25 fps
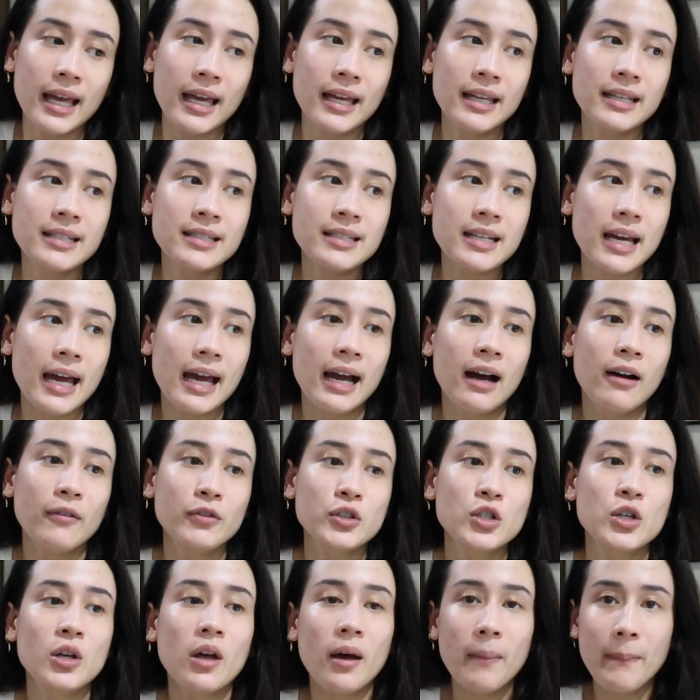and I
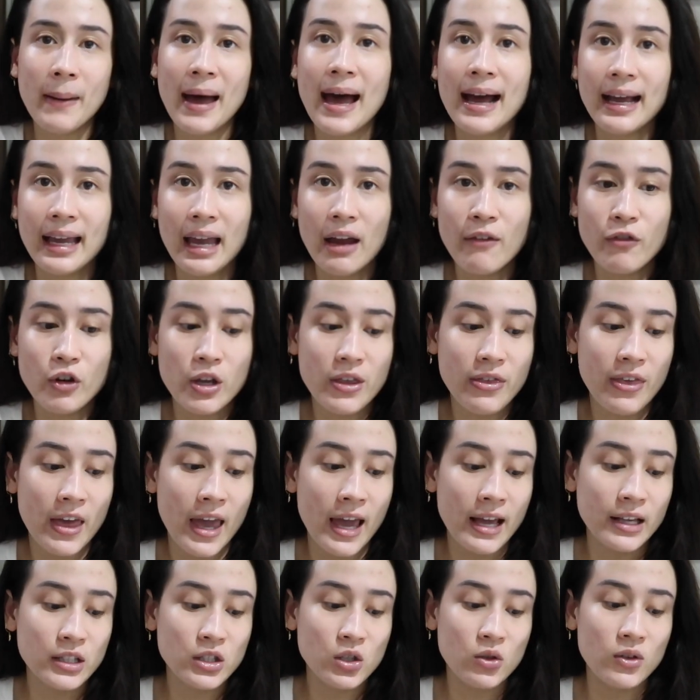have to pack
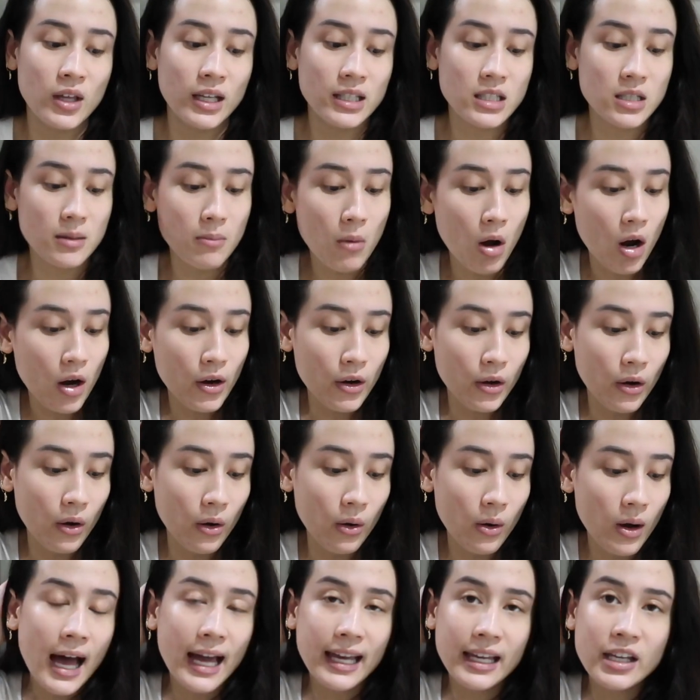everything so that
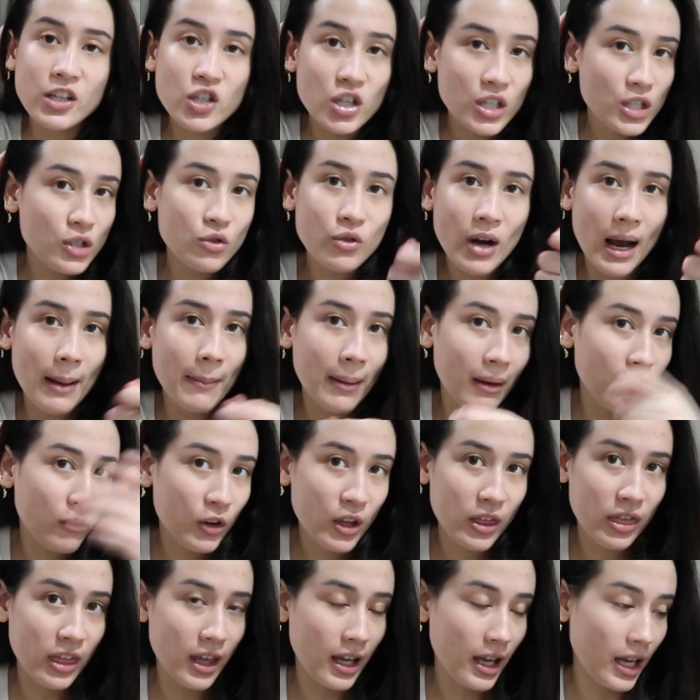tomorrow I can just grab
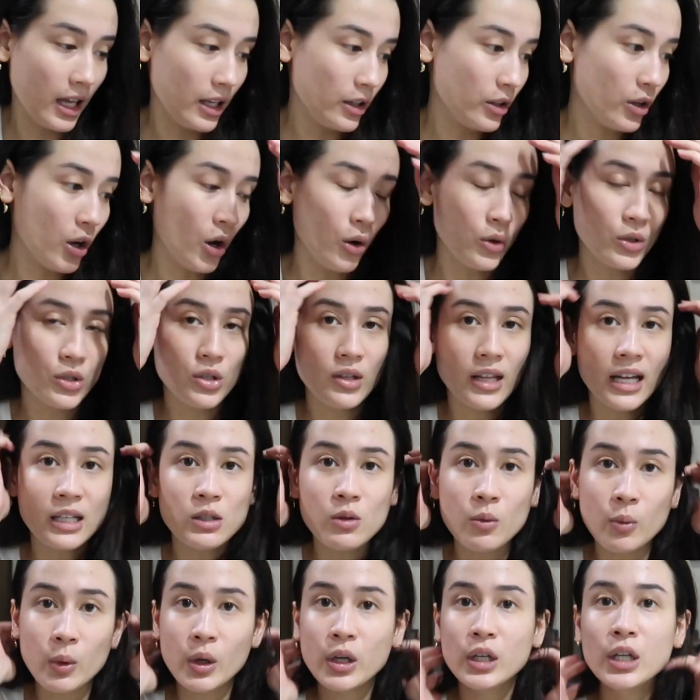everything and go. So
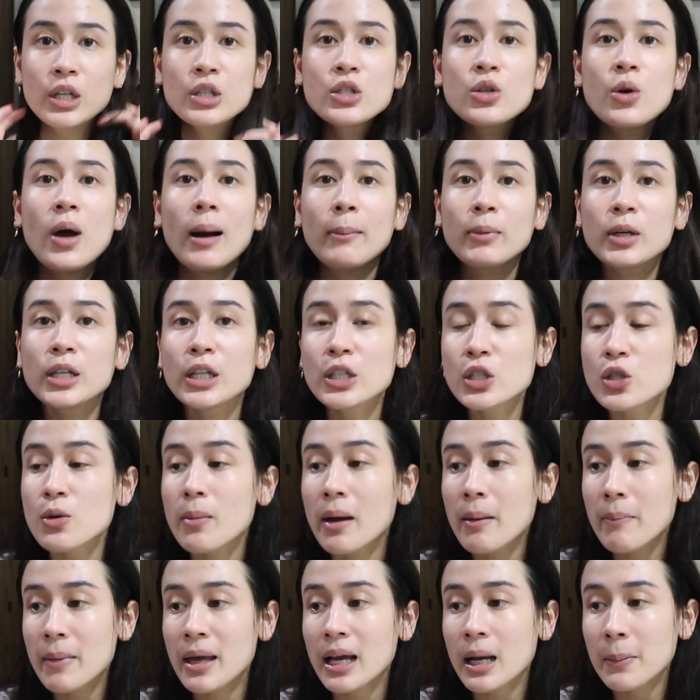that's what we're gonna do. I'm gonna do
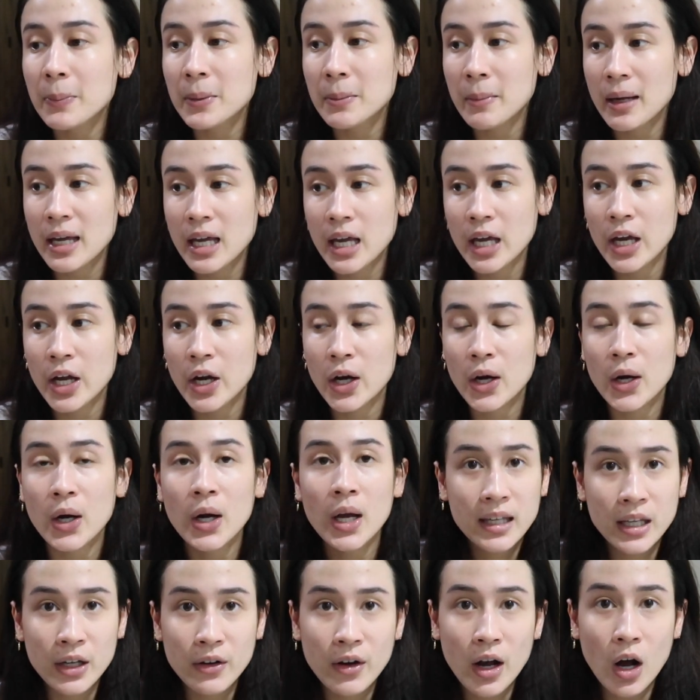my makeup and my hair
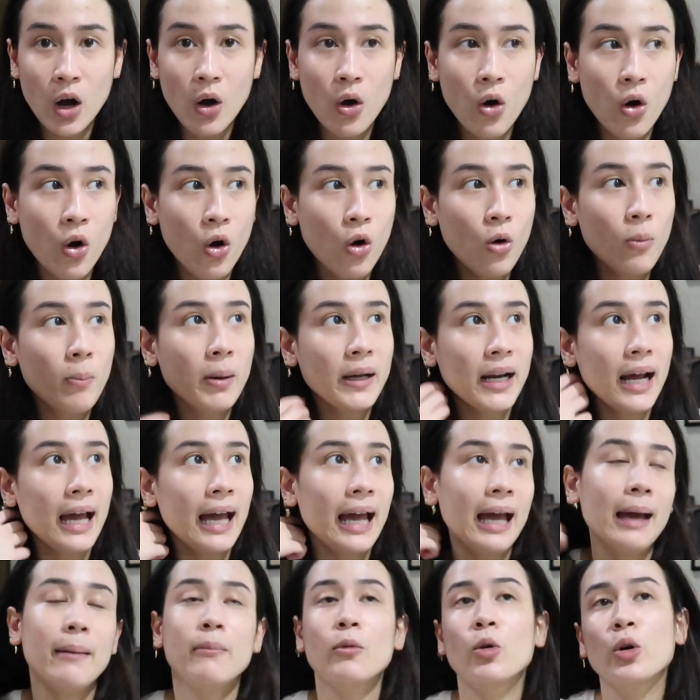here at home, but
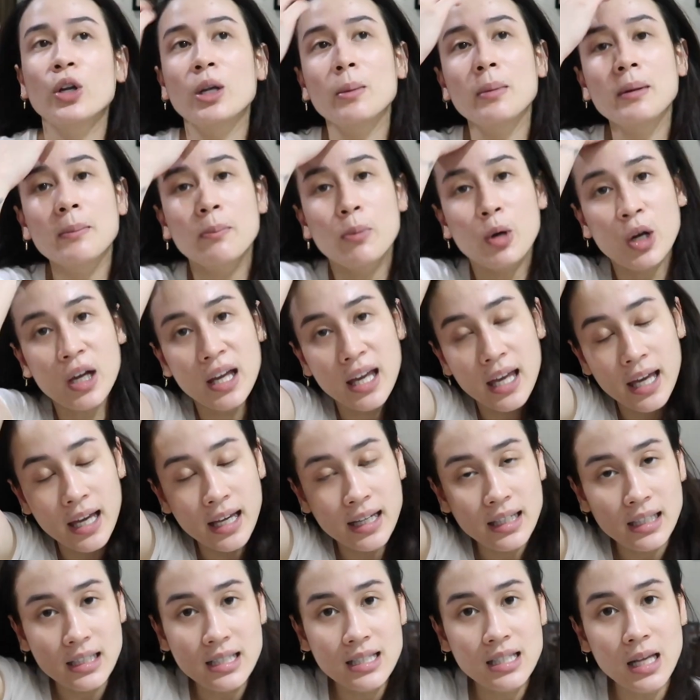I am going to be
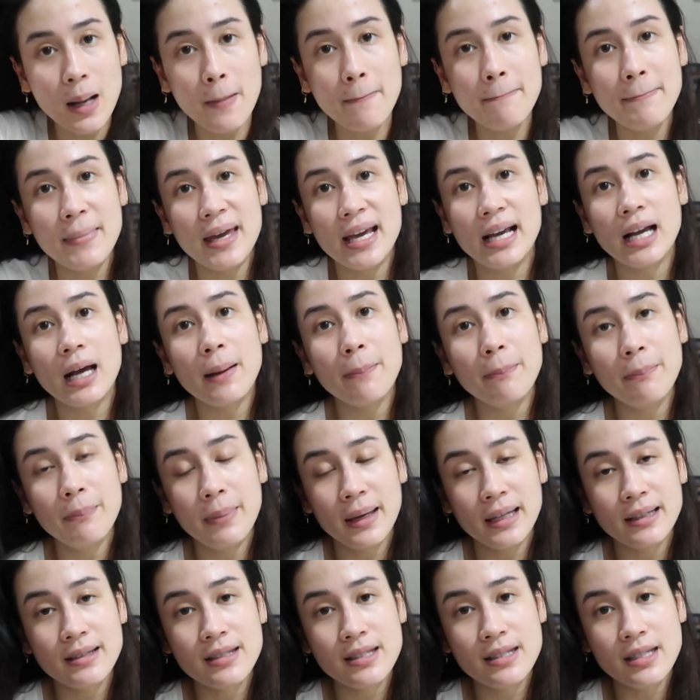bringing some makeup
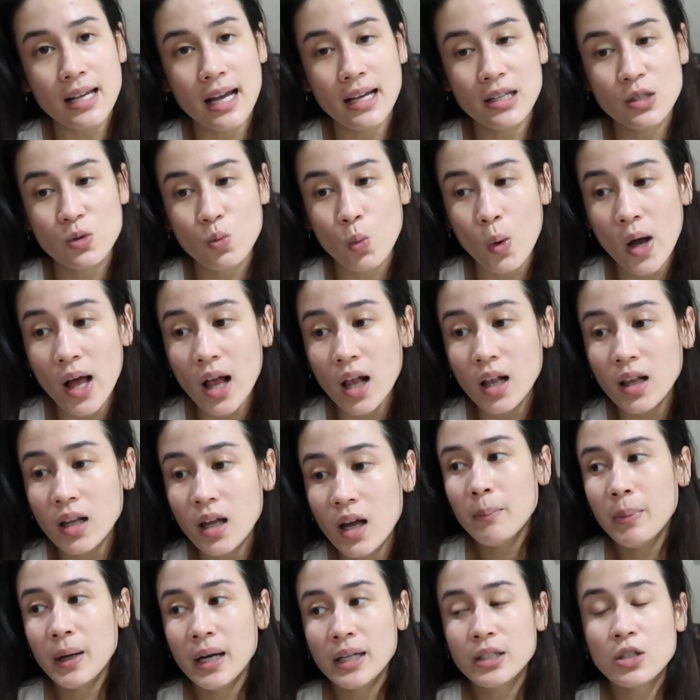bits as
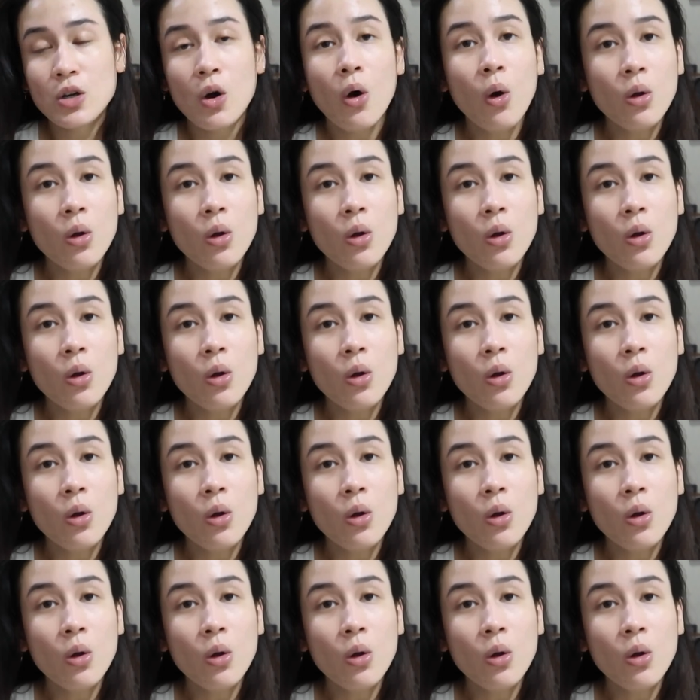well, but